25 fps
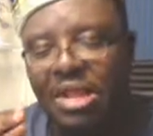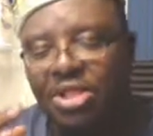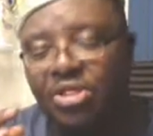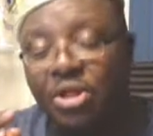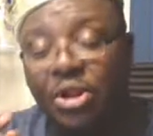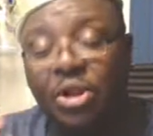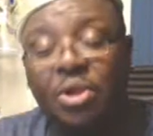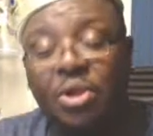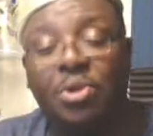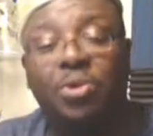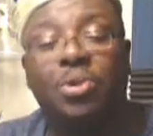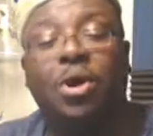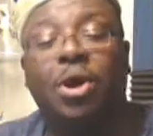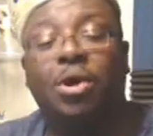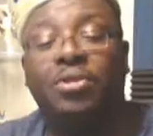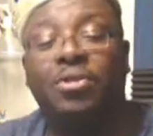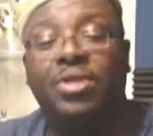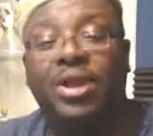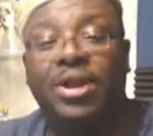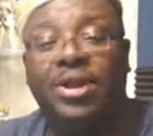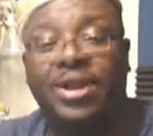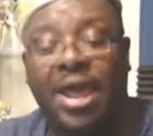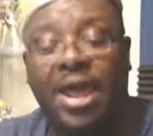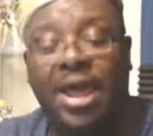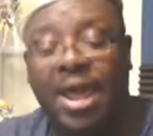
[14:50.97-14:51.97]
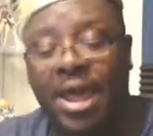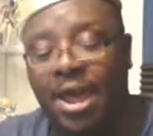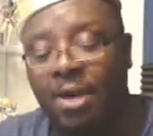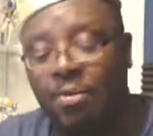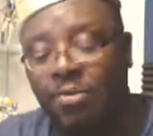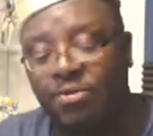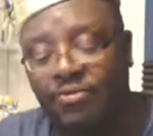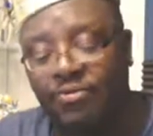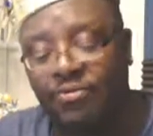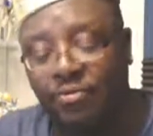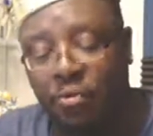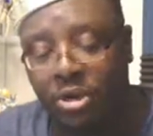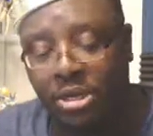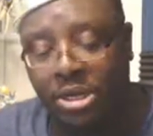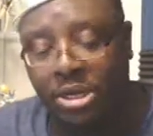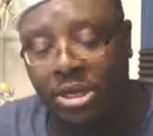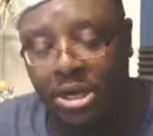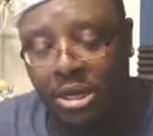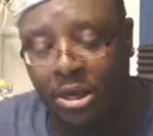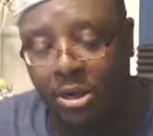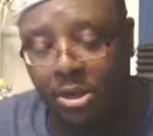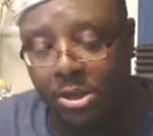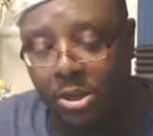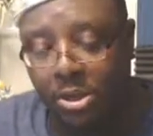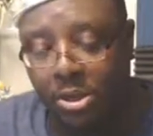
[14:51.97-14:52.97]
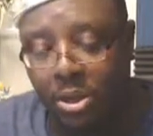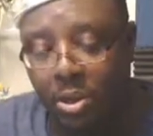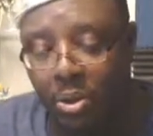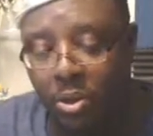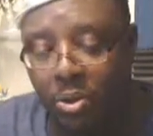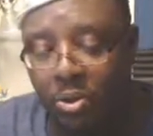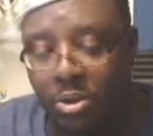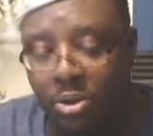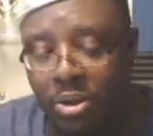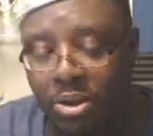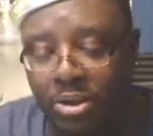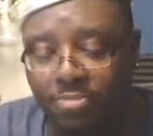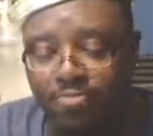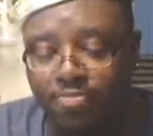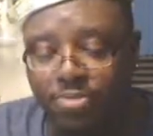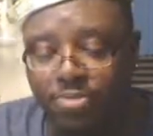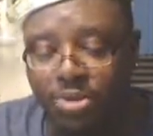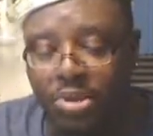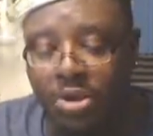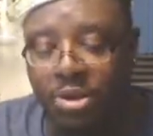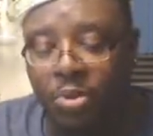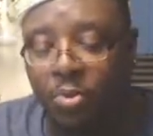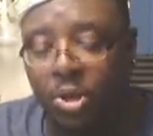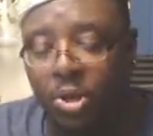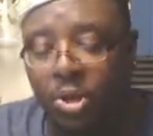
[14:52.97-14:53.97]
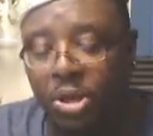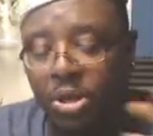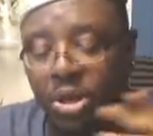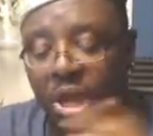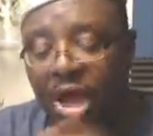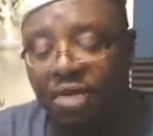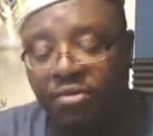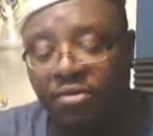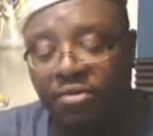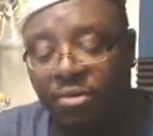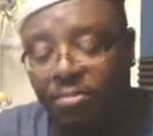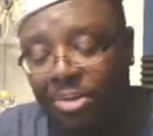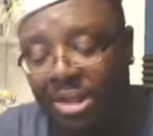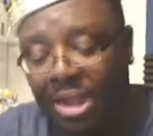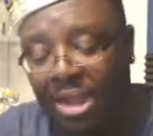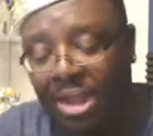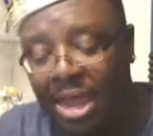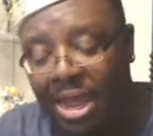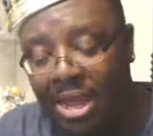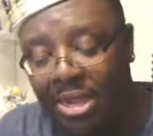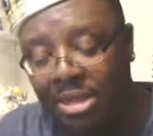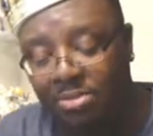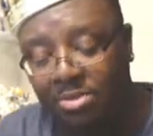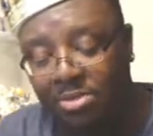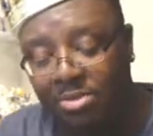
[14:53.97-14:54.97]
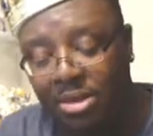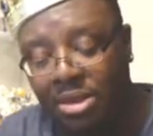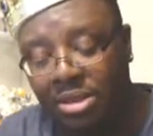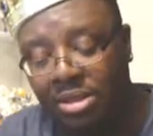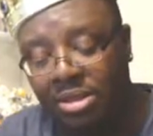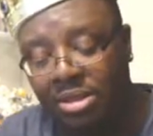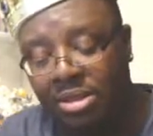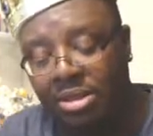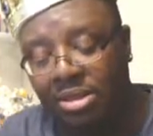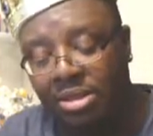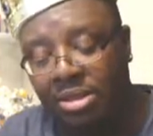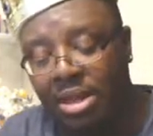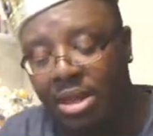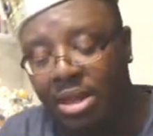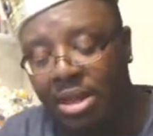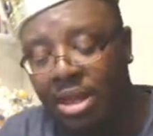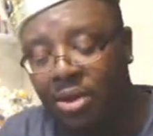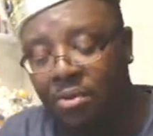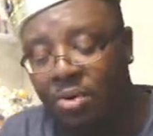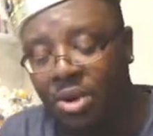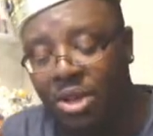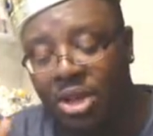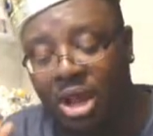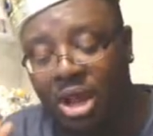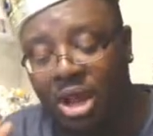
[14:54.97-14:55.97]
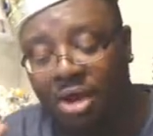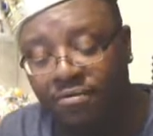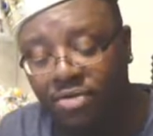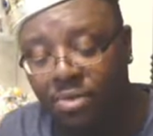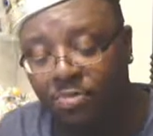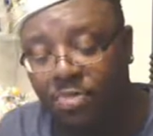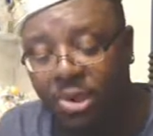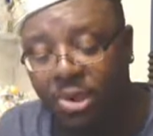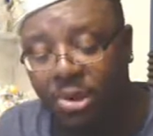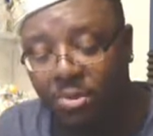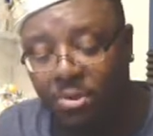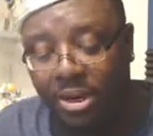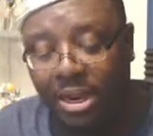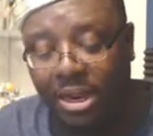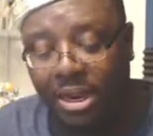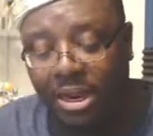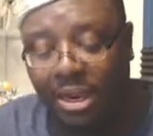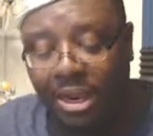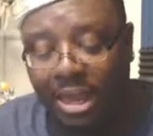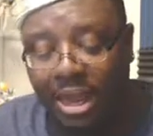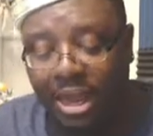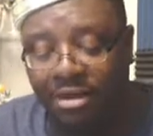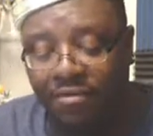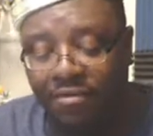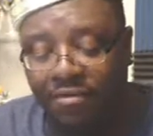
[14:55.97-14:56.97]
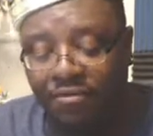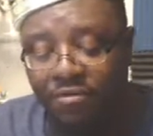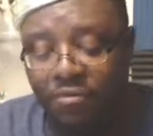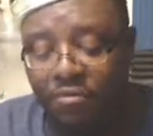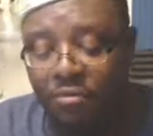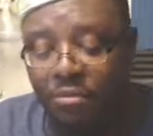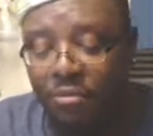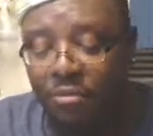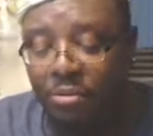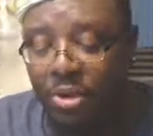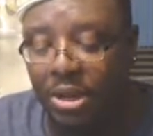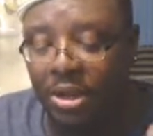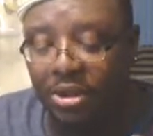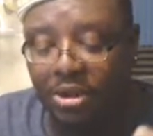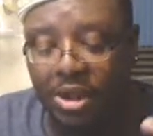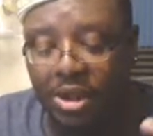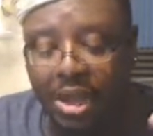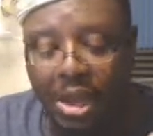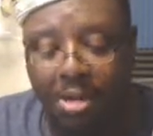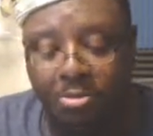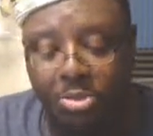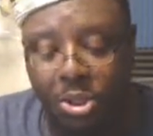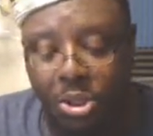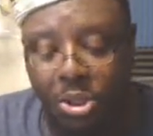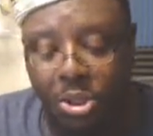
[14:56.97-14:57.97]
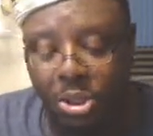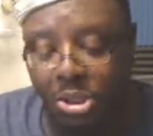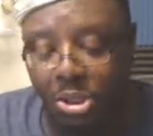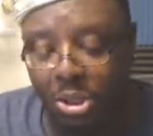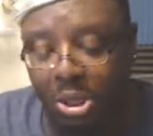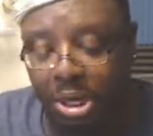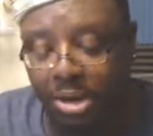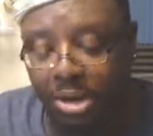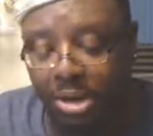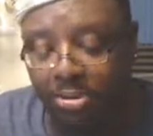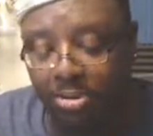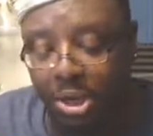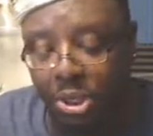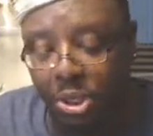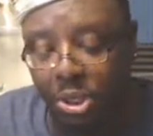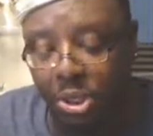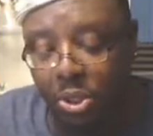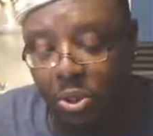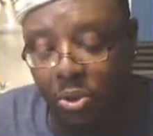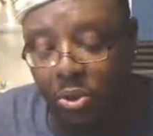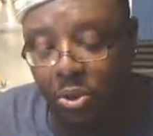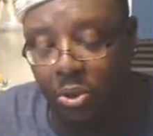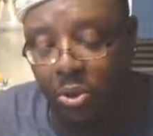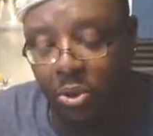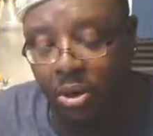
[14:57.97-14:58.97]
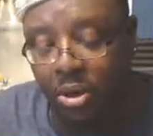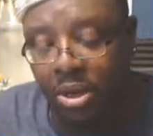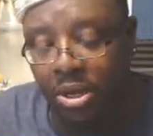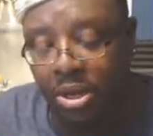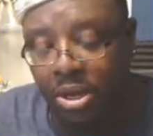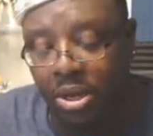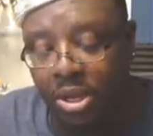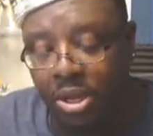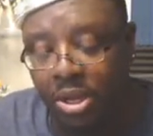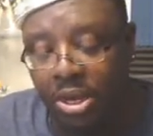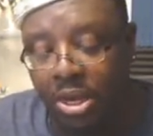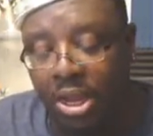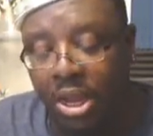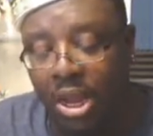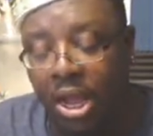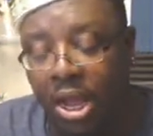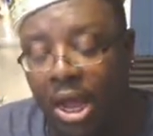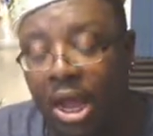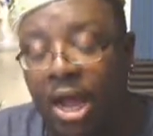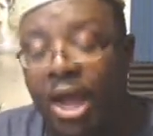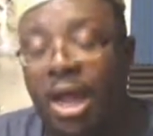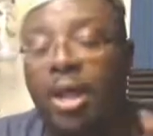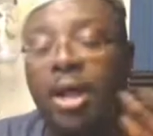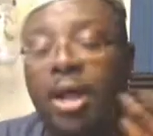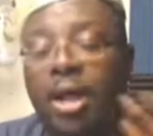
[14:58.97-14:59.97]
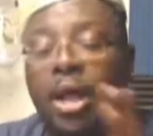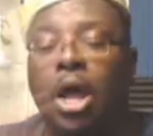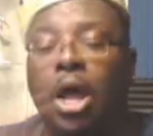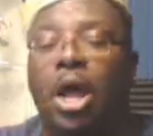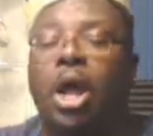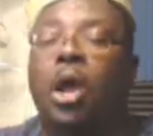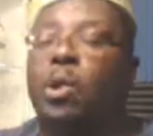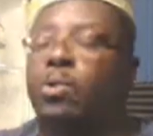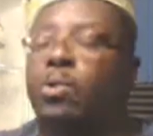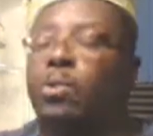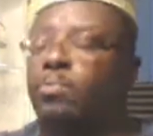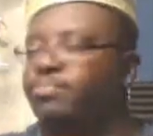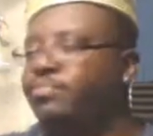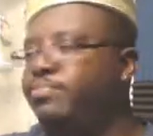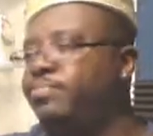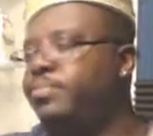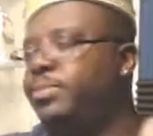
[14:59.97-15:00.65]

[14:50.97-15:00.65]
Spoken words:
the little girl that died was 14 years old. We covered Plasmus. We covered the people that left. I'm just trying to make sure. Hello,